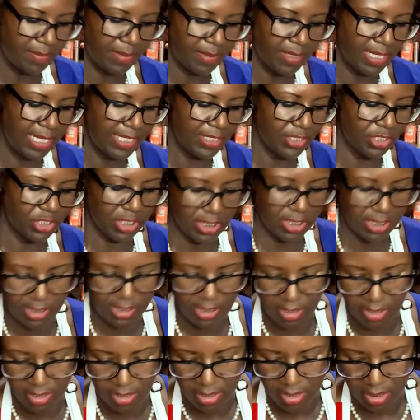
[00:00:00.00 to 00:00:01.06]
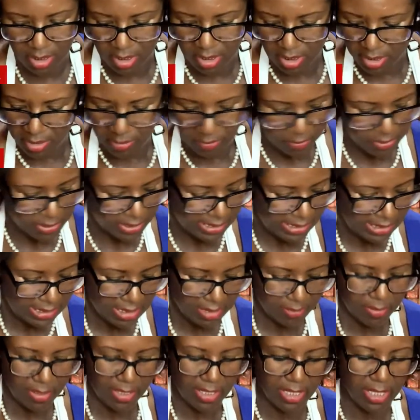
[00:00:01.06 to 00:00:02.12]
Maybe I just place
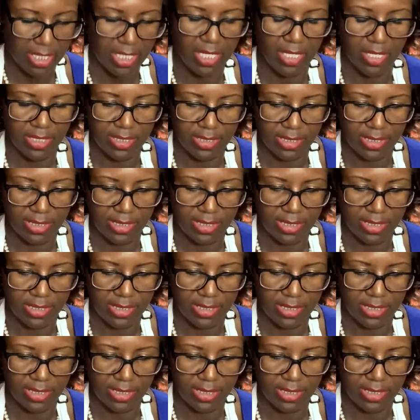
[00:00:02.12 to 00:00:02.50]
them on here.